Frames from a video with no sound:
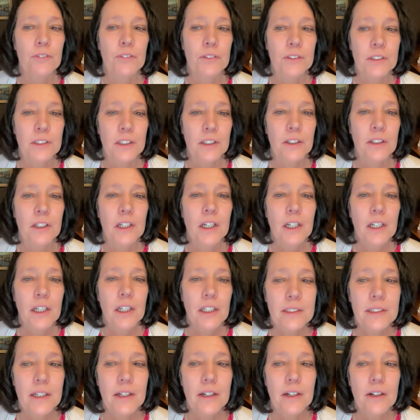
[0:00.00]
Is
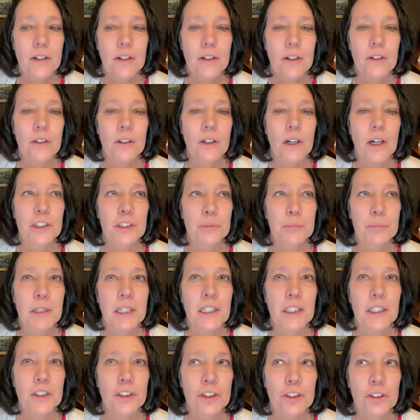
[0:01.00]
there just
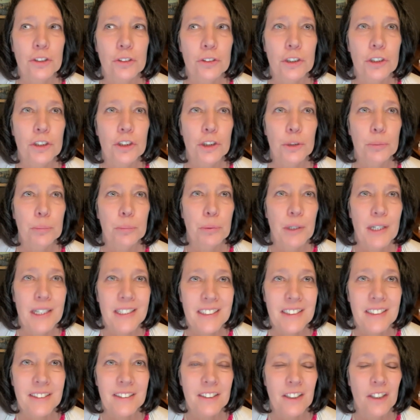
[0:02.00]
making sure that you're
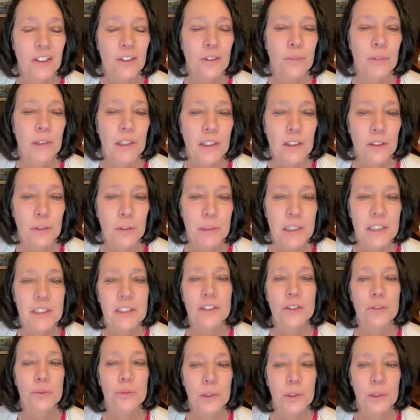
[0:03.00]
present on a regular basis?